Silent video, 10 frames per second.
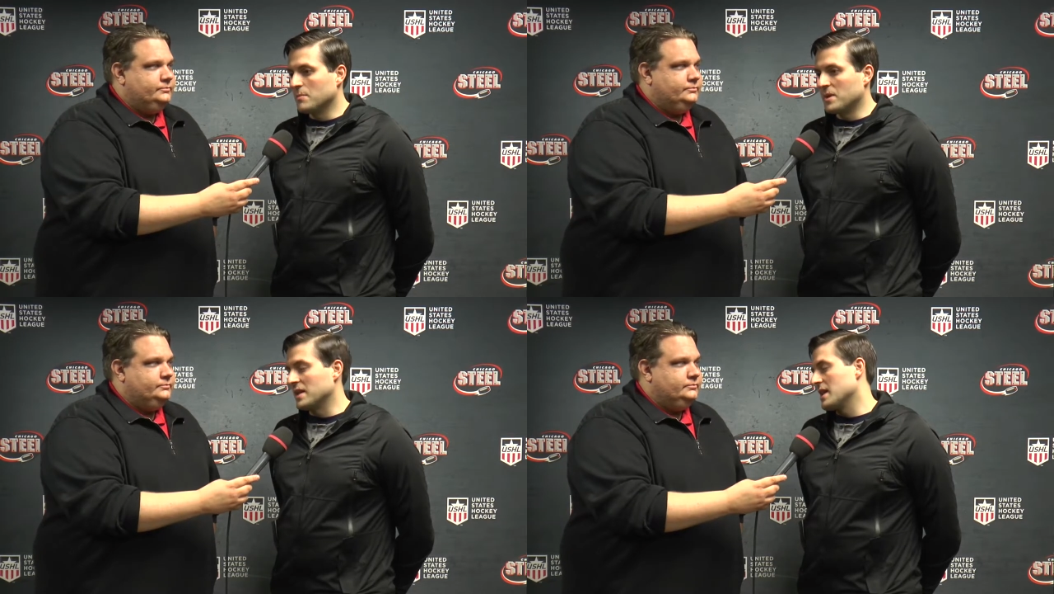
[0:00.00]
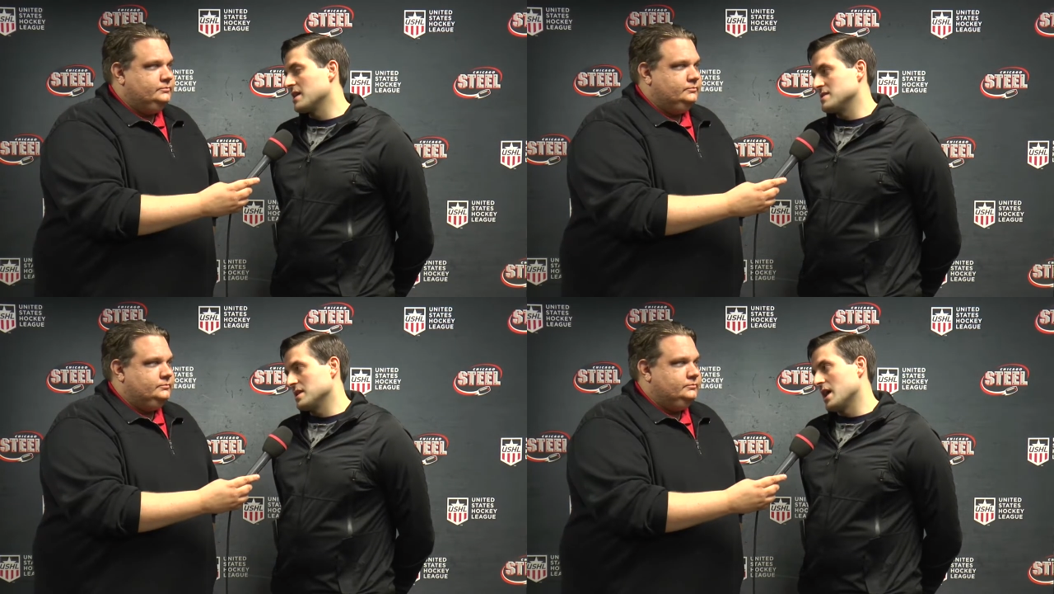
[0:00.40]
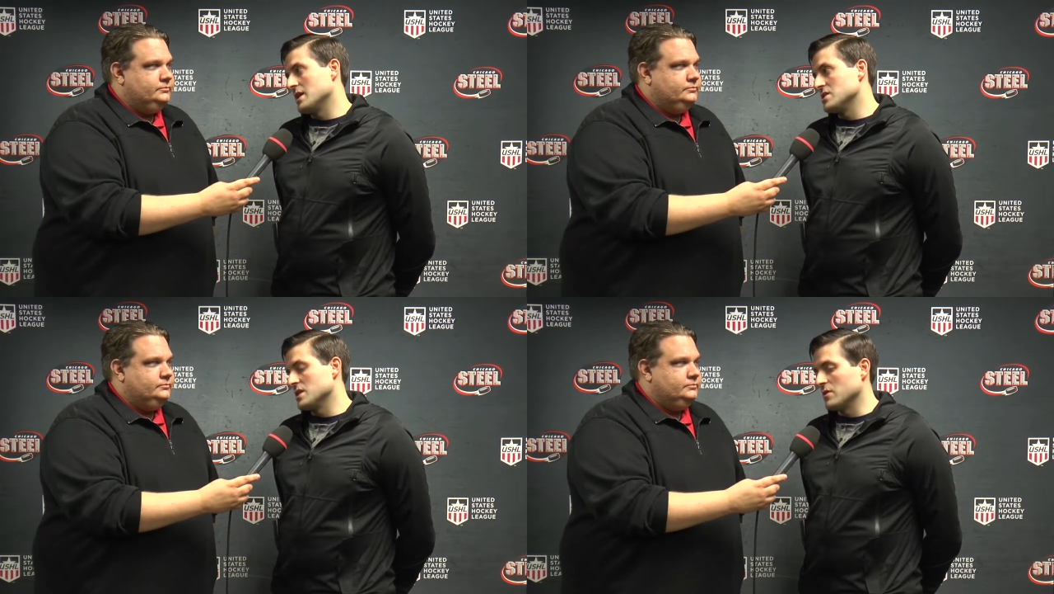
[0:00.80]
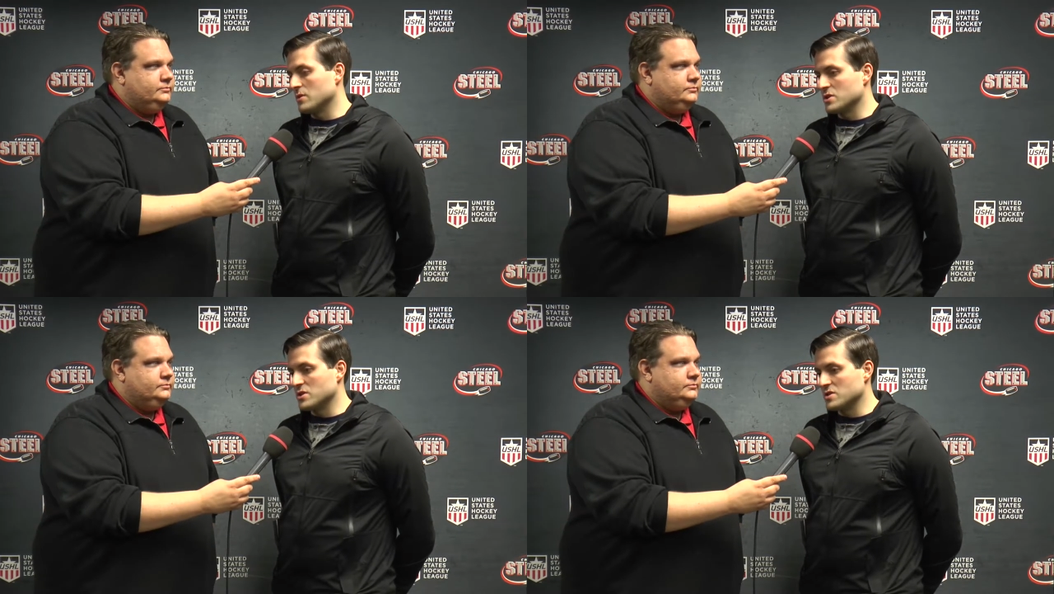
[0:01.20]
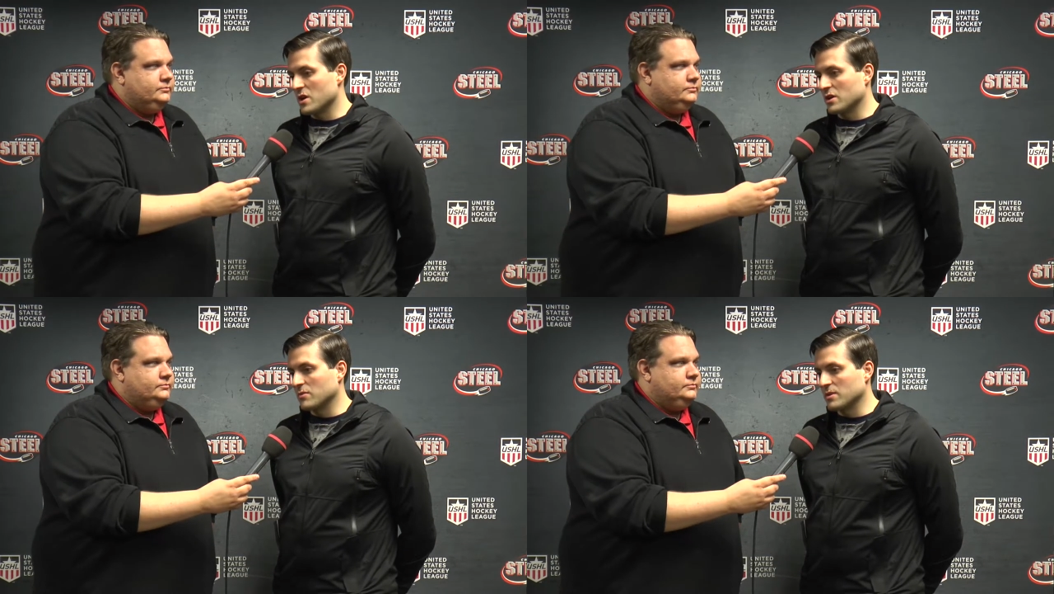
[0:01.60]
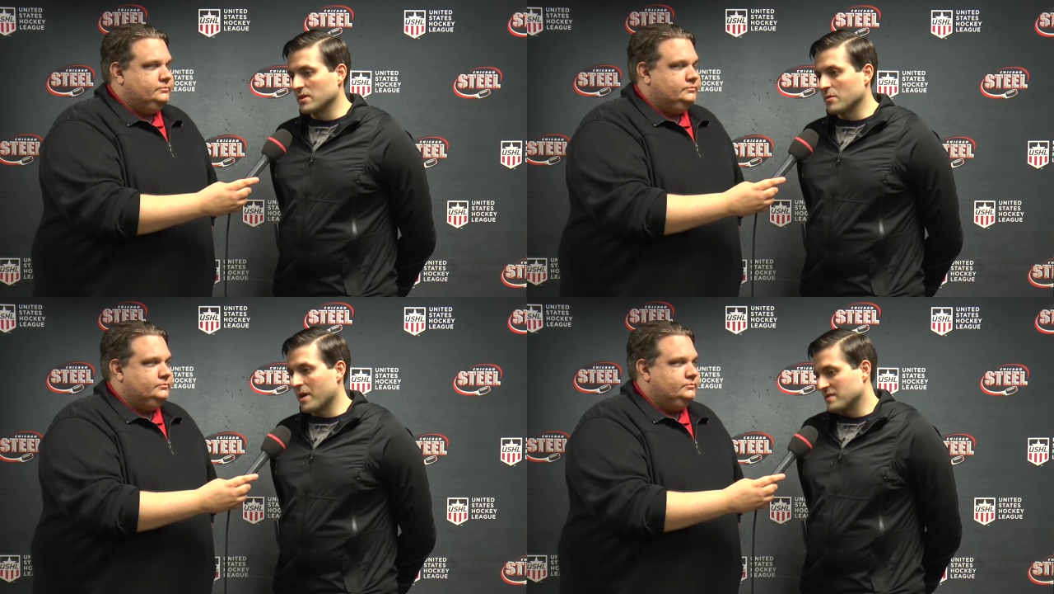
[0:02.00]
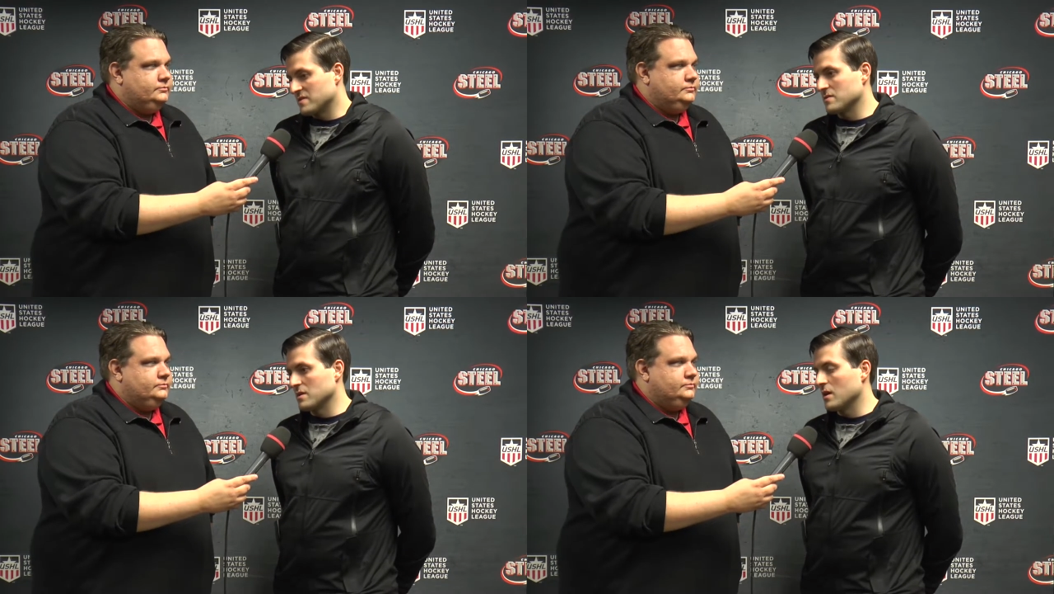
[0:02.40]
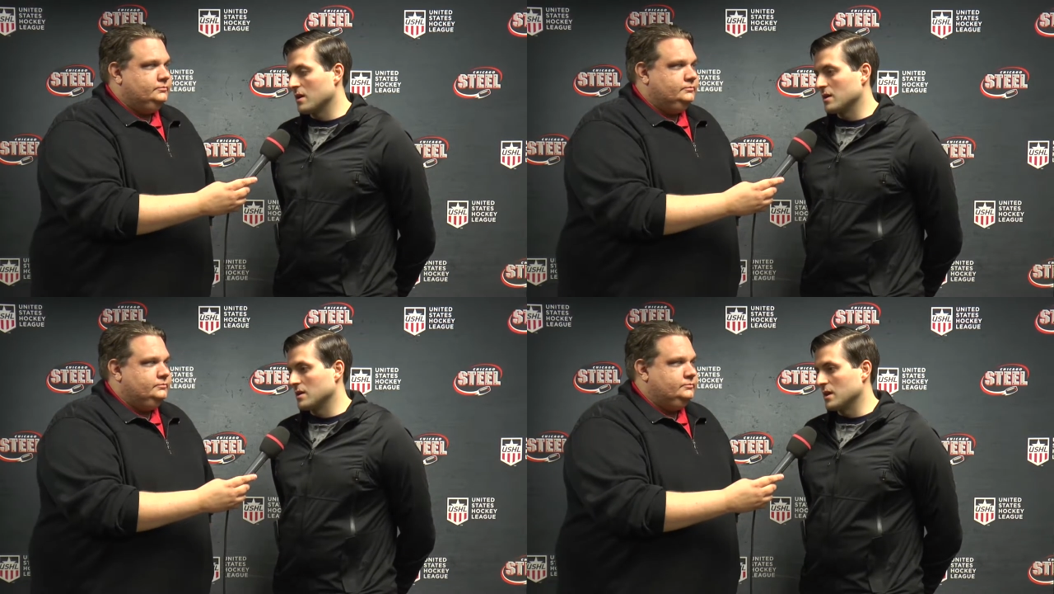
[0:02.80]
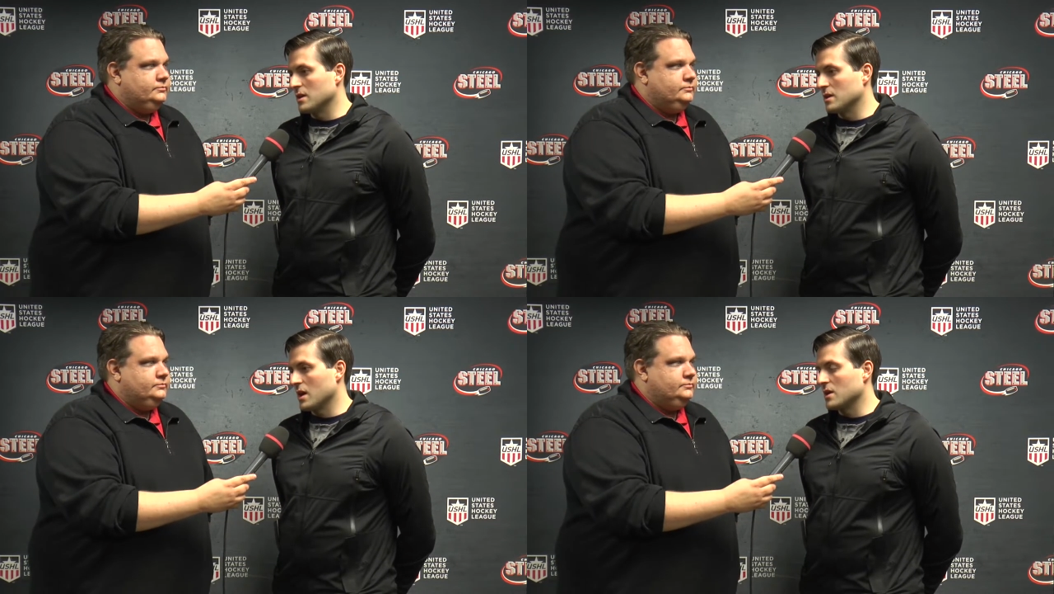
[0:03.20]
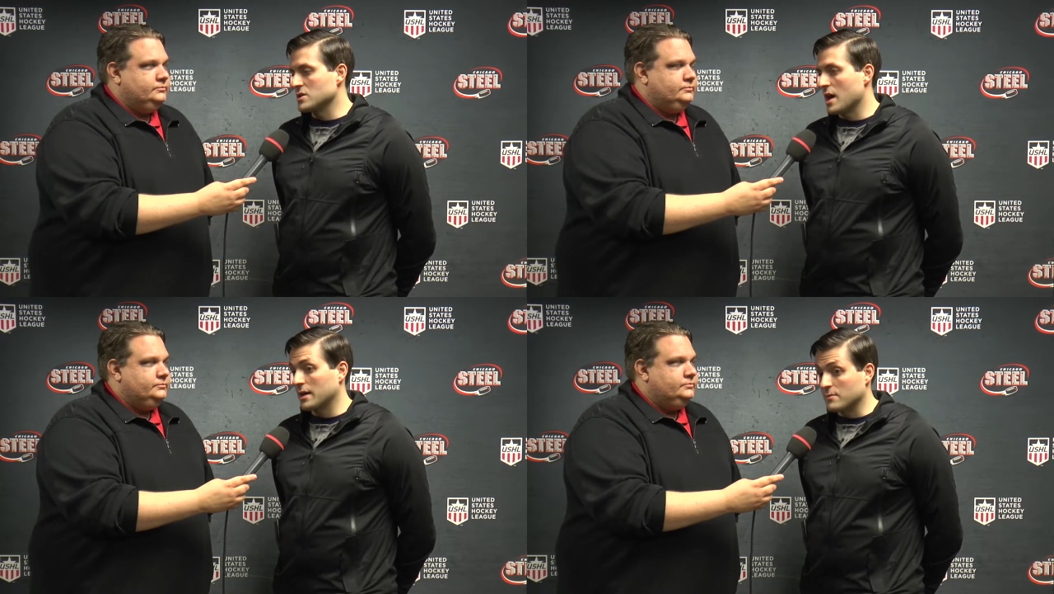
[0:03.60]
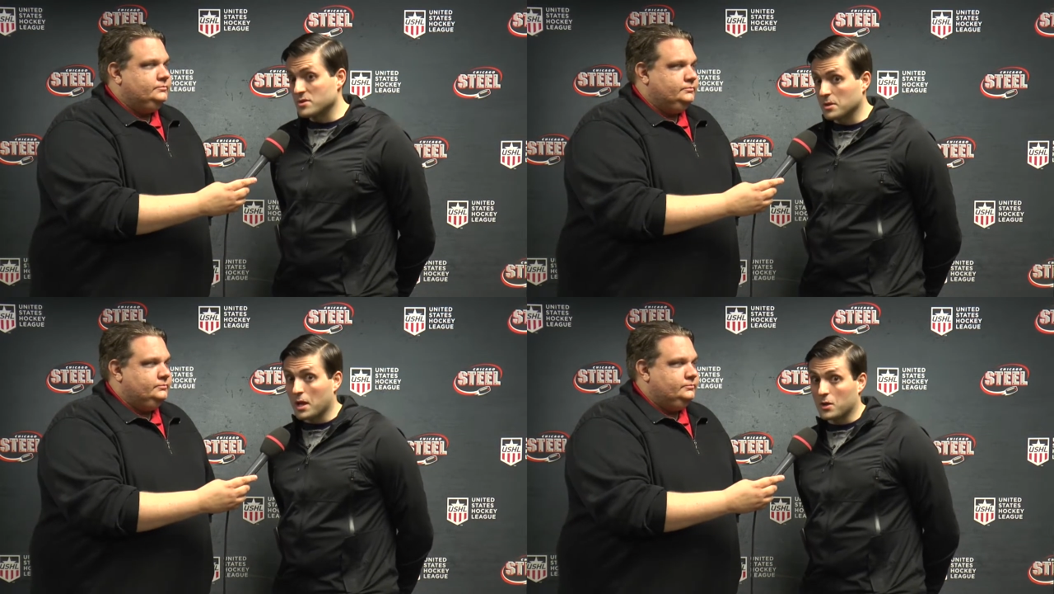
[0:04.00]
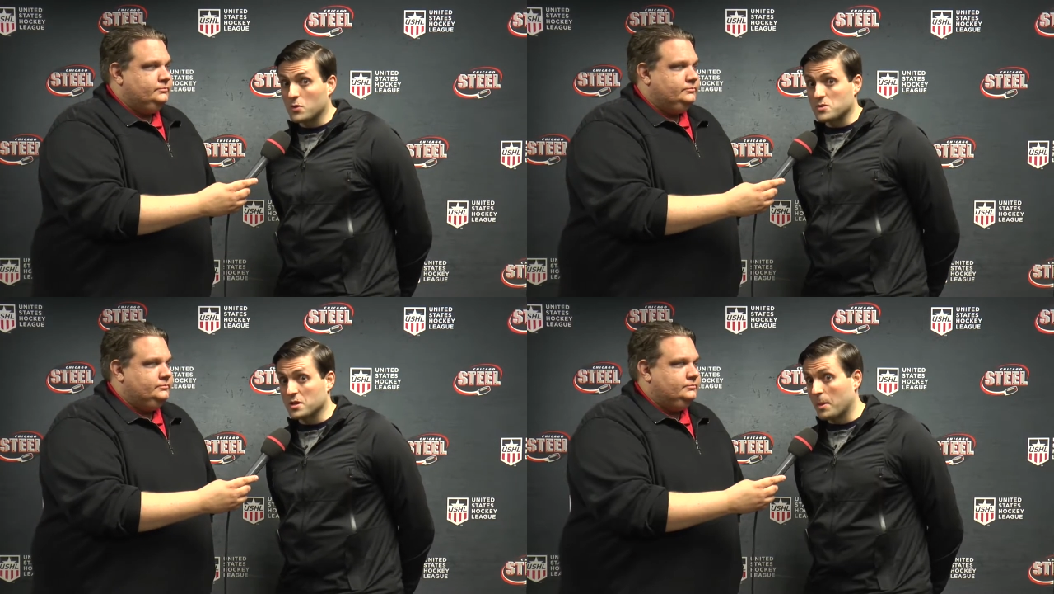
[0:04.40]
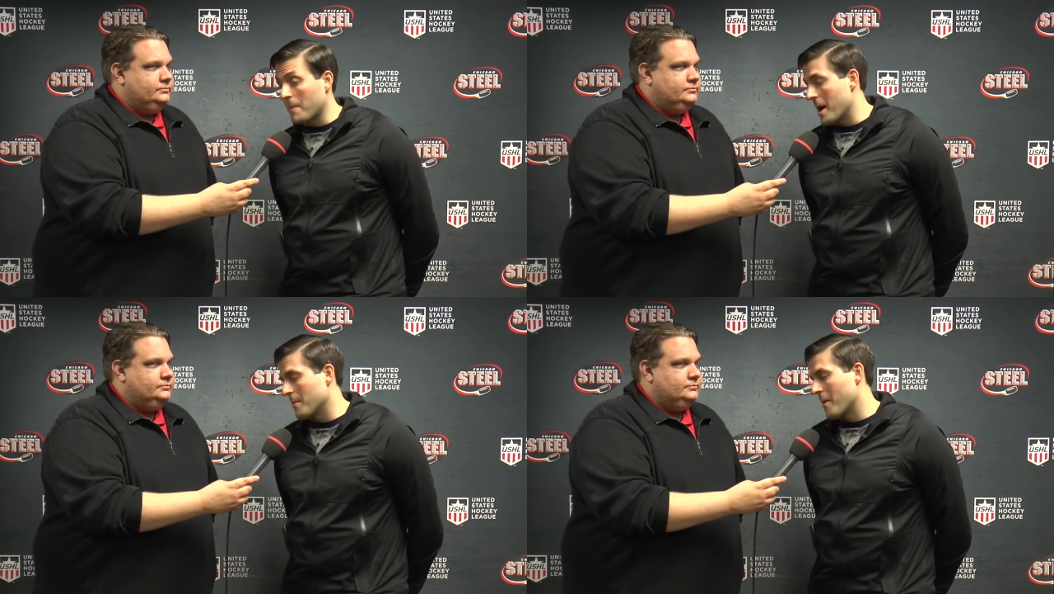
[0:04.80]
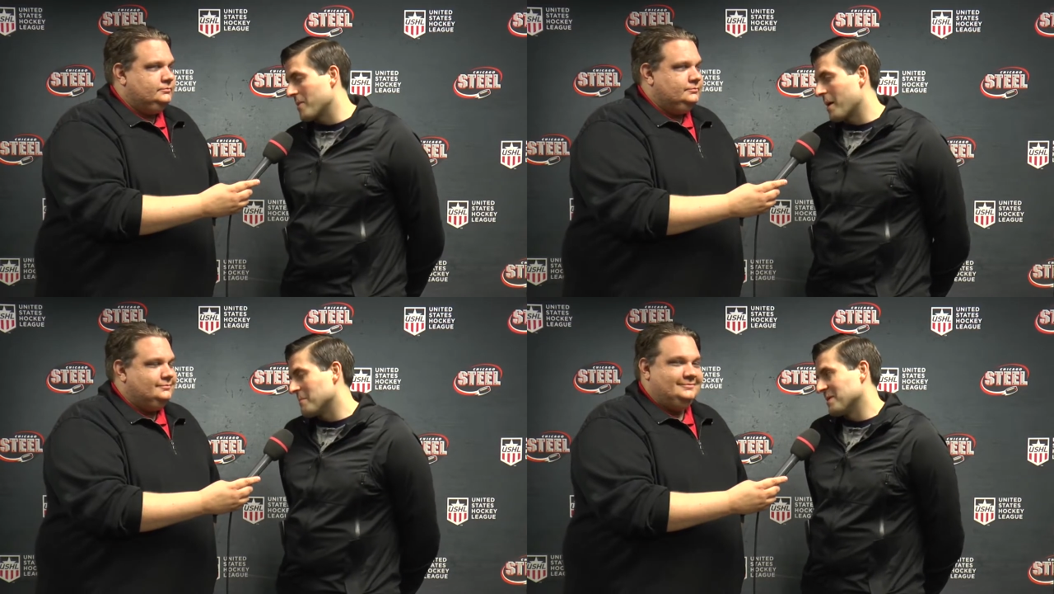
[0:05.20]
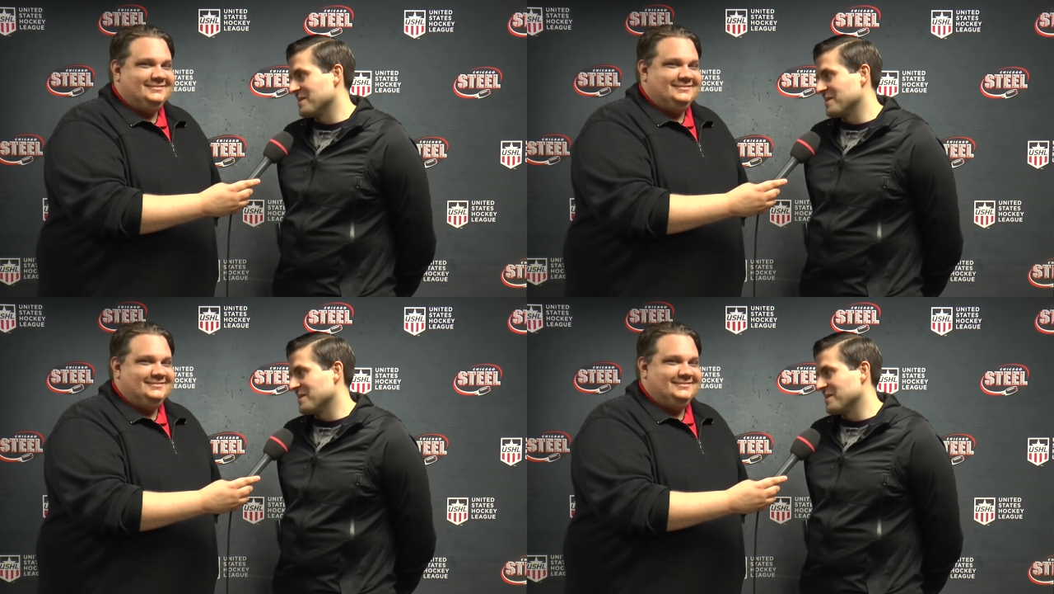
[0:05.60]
Speaker 1: being in the NCHC, which is arguably the best uh, in, in, college hockey. I'm sure a lot of coaches are going to be mad about that, but